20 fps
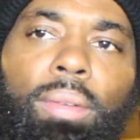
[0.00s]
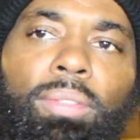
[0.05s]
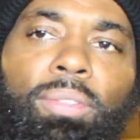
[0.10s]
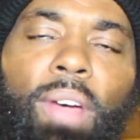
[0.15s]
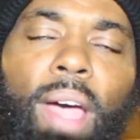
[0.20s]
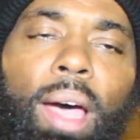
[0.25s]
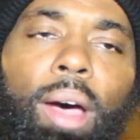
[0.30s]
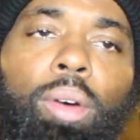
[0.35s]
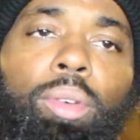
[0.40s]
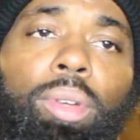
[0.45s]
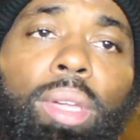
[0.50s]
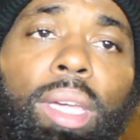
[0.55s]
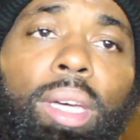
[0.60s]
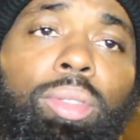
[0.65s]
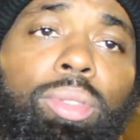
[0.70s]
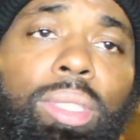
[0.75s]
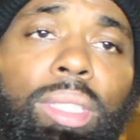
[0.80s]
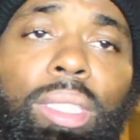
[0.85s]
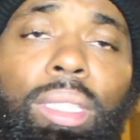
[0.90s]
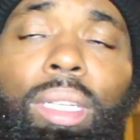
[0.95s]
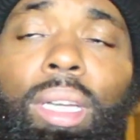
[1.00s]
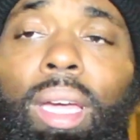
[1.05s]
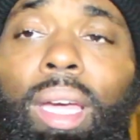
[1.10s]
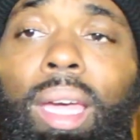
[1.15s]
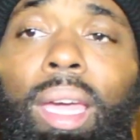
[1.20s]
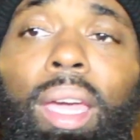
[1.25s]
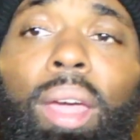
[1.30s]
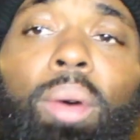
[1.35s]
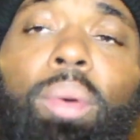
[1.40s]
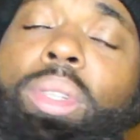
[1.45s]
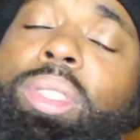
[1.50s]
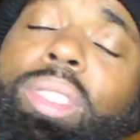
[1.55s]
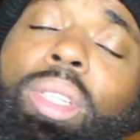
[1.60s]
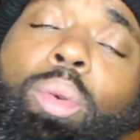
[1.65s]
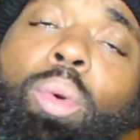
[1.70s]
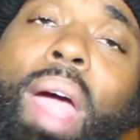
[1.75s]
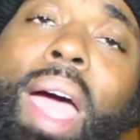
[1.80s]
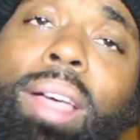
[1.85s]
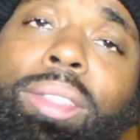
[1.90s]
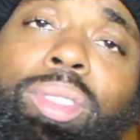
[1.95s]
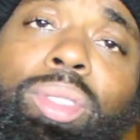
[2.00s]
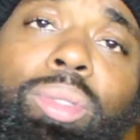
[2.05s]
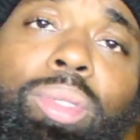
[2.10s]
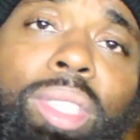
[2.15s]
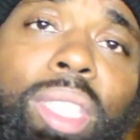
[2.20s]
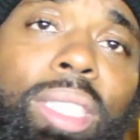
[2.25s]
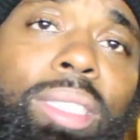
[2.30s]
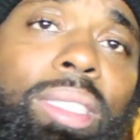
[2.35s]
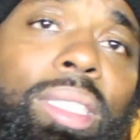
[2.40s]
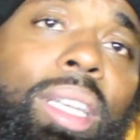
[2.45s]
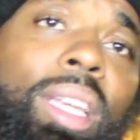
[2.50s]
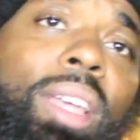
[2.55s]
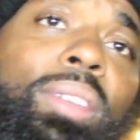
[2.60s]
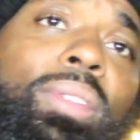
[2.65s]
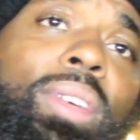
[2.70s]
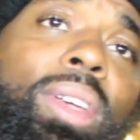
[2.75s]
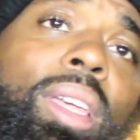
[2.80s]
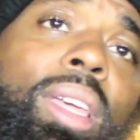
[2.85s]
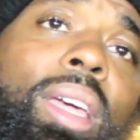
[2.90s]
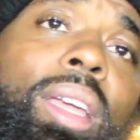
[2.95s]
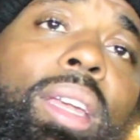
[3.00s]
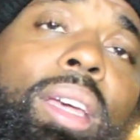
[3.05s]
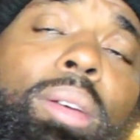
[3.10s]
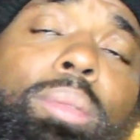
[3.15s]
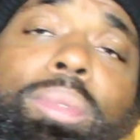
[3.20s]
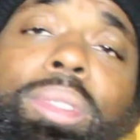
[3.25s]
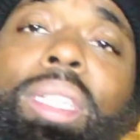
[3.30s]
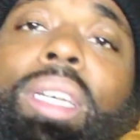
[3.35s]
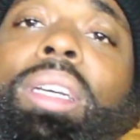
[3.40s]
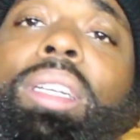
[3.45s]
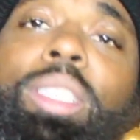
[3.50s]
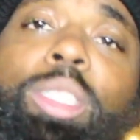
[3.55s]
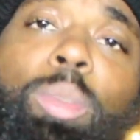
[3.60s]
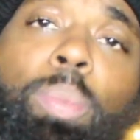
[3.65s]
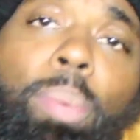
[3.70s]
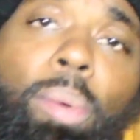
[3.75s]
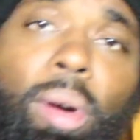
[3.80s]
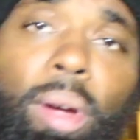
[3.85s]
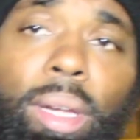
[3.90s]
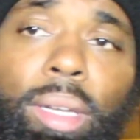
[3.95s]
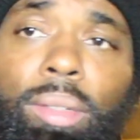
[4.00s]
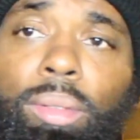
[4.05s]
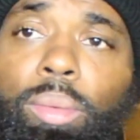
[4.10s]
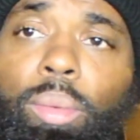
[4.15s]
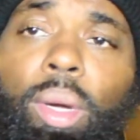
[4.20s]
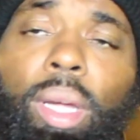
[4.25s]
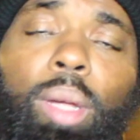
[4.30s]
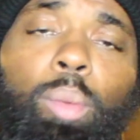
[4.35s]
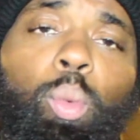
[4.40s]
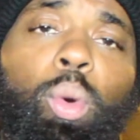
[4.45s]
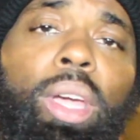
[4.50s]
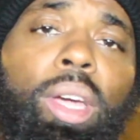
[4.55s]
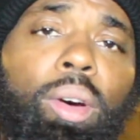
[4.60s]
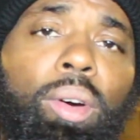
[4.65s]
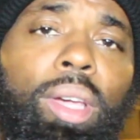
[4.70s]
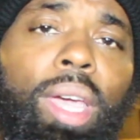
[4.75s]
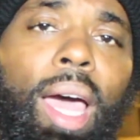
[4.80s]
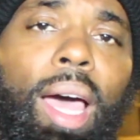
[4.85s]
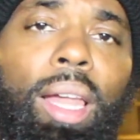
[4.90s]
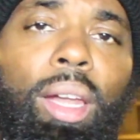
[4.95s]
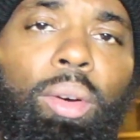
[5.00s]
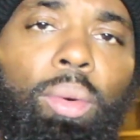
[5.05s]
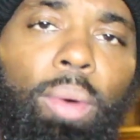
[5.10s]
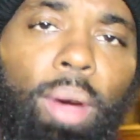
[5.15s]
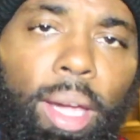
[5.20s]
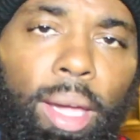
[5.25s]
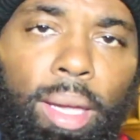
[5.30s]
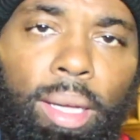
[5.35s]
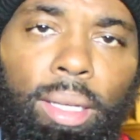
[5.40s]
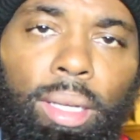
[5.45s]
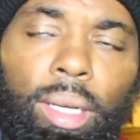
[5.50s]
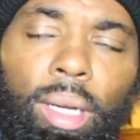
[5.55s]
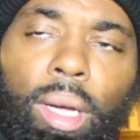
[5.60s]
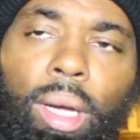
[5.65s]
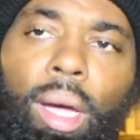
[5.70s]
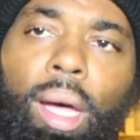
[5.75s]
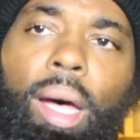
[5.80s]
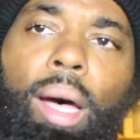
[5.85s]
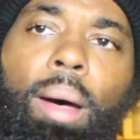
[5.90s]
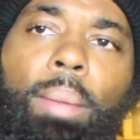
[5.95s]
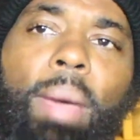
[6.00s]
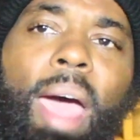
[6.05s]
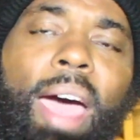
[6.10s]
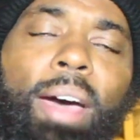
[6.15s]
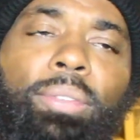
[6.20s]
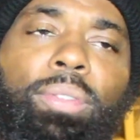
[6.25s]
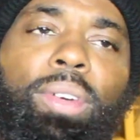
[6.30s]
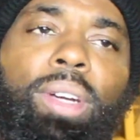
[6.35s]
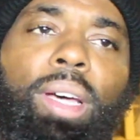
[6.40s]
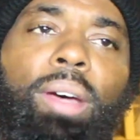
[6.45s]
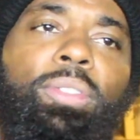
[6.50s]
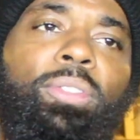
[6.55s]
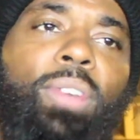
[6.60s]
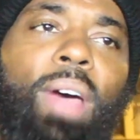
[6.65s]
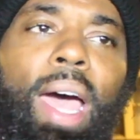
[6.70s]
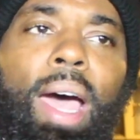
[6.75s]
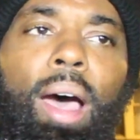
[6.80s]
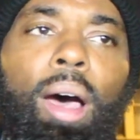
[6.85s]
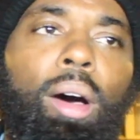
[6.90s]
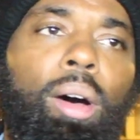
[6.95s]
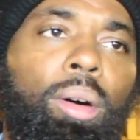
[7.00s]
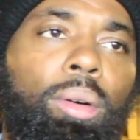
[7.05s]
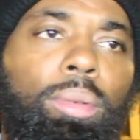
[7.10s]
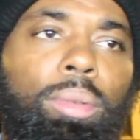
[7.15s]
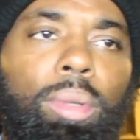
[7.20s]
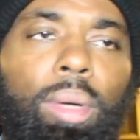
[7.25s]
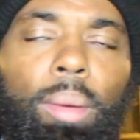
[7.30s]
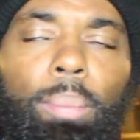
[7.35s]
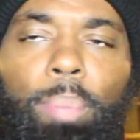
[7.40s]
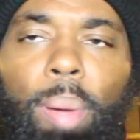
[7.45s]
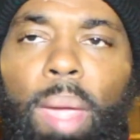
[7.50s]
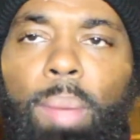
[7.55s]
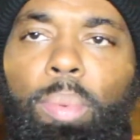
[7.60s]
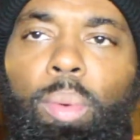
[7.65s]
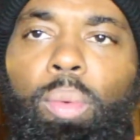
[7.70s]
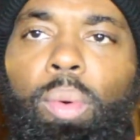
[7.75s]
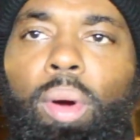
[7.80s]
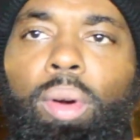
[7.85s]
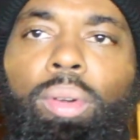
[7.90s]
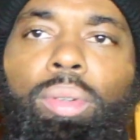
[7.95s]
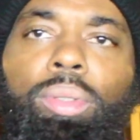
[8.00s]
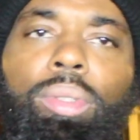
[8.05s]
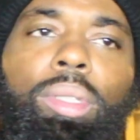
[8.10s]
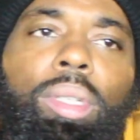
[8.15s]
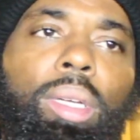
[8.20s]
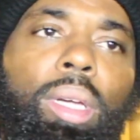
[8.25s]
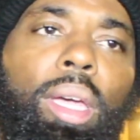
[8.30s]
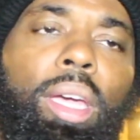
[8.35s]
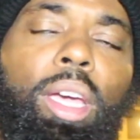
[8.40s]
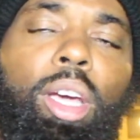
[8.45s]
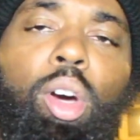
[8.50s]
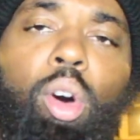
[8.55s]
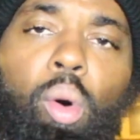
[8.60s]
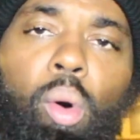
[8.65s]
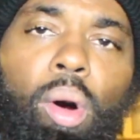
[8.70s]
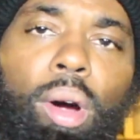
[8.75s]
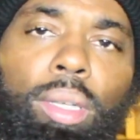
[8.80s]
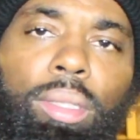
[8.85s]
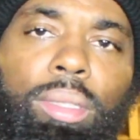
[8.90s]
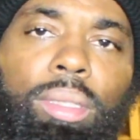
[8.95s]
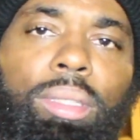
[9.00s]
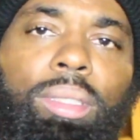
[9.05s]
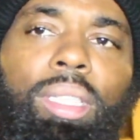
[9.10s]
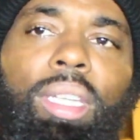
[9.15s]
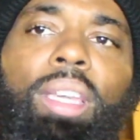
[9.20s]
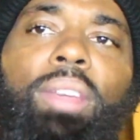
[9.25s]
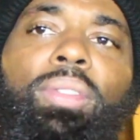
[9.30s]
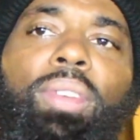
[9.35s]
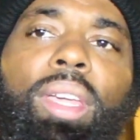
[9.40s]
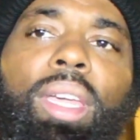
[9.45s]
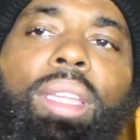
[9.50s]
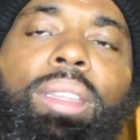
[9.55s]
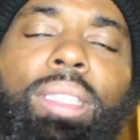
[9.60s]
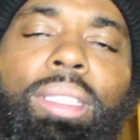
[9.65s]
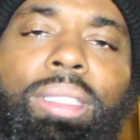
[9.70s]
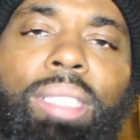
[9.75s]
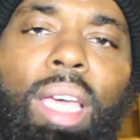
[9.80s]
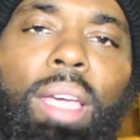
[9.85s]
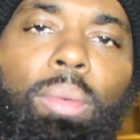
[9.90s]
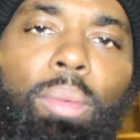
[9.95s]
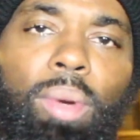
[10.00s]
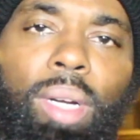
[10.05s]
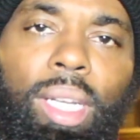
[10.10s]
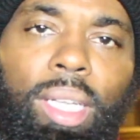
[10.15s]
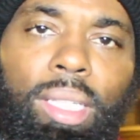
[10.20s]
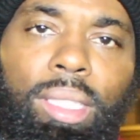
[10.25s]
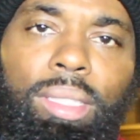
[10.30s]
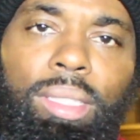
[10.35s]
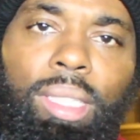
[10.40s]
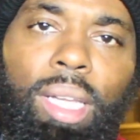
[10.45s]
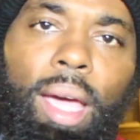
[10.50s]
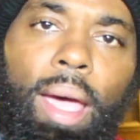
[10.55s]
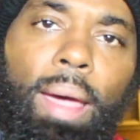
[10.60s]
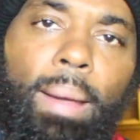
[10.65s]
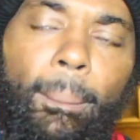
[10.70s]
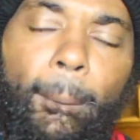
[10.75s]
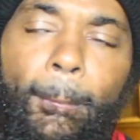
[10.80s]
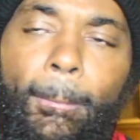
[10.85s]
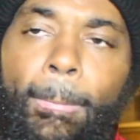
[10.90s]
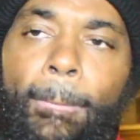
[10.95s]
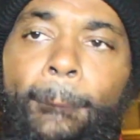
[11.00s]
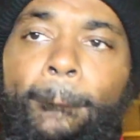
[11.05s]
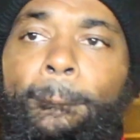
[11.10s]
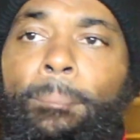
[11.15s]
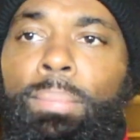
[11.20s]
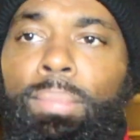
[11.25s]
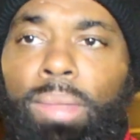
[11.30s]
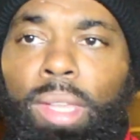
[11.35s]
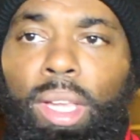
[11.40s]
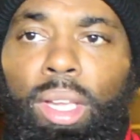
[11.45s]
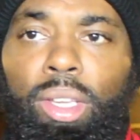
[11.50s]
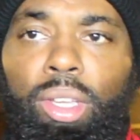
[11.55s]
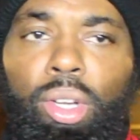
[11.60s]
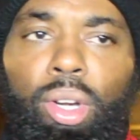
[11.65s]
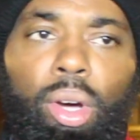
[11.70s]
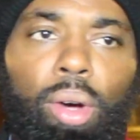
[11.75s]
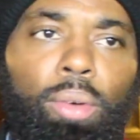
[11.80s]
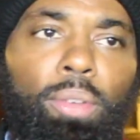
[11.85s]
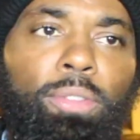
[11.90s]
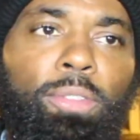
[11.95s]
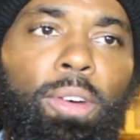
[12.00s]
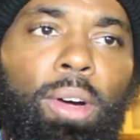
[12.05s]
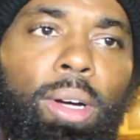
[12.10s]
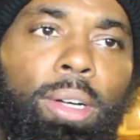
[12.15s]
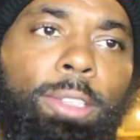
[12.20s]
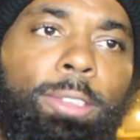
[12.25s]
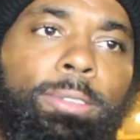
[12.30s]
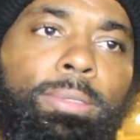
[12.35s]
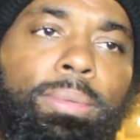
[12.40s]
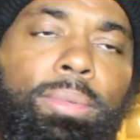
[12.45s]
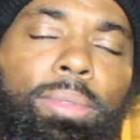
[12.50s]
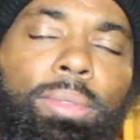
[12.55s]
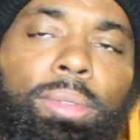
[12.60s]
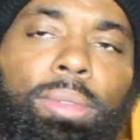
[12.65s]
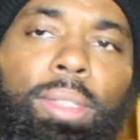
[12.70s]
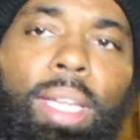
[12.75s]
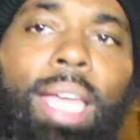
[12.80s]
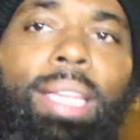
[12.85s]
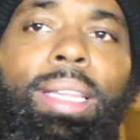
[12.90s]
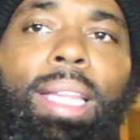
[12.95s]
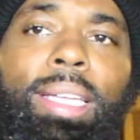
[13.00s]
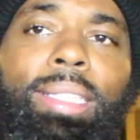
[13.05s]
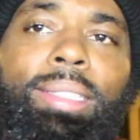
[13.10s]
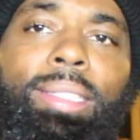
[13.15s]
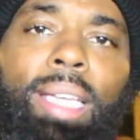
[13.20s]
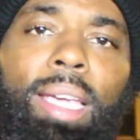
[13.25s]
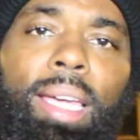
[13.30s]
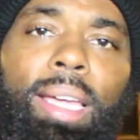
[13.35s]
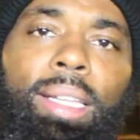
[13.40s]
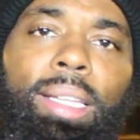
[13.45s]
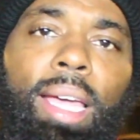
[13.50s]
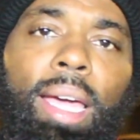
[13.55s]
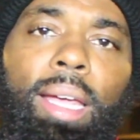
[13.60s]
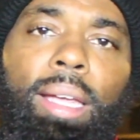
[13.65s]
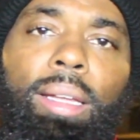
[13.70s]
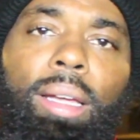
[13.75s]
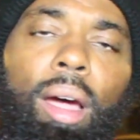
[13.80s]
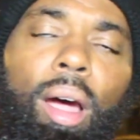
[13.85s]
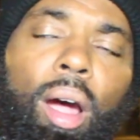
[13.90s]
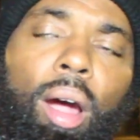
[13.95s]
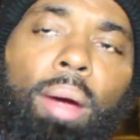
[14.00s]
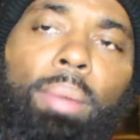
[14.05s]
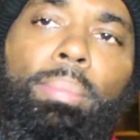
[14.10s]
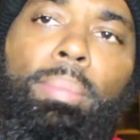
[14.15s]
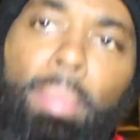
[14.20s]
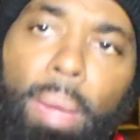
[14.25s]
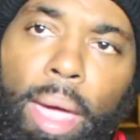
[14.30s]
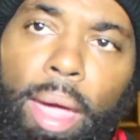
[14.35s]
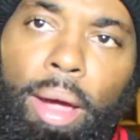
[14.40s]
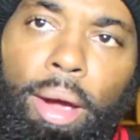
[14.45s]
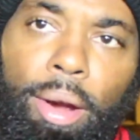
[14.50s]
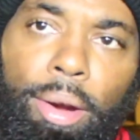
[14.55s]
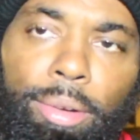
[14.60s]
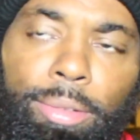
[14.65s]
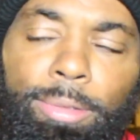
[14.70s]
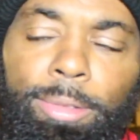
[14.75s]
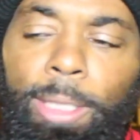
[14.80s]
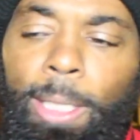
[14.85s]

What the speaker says: found guilty, it was a wrestle just to even get him to this point with Will Calloway having to file paperwork in court to even get the tape released that, you know, for that they said that our mayor